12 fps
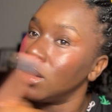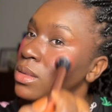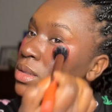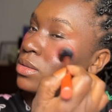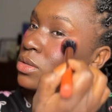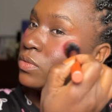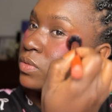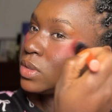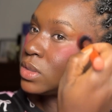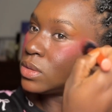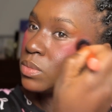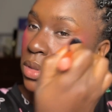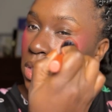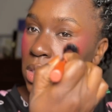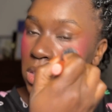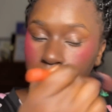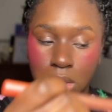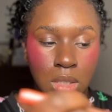the Juvia's
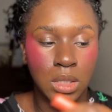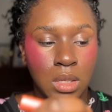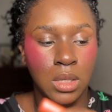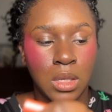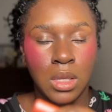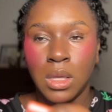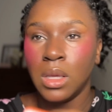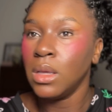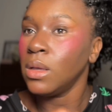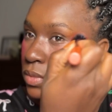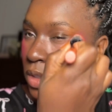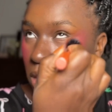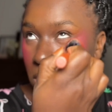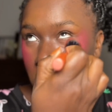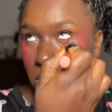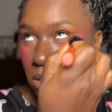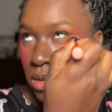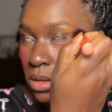Place. I don't
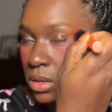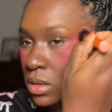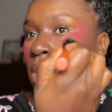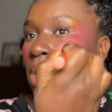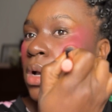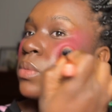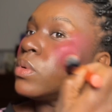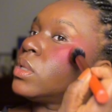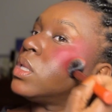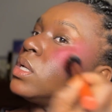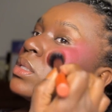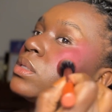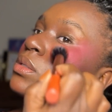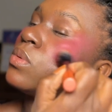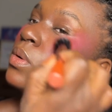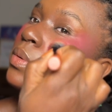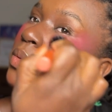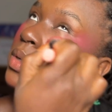think I realized that's
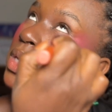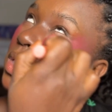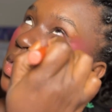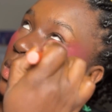what we were getting